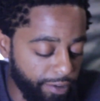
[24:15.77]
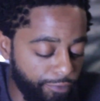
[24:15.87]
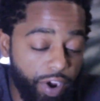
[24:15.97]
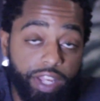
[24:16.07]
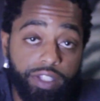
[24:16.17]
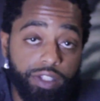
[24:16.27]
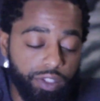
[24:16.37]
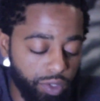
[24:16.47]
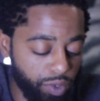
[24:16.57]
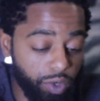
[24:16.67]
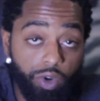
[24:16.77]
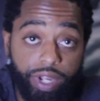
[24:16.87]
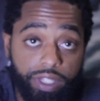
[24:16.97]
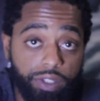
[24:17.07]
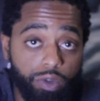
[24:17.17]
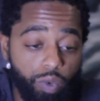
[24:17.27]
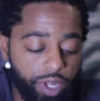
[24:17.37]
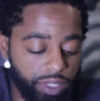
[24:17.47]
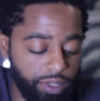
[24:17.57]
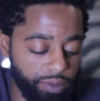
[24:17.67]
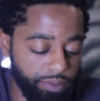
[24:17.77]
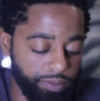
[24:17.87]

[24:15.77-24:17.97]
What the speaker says: Frances Cress Welsing.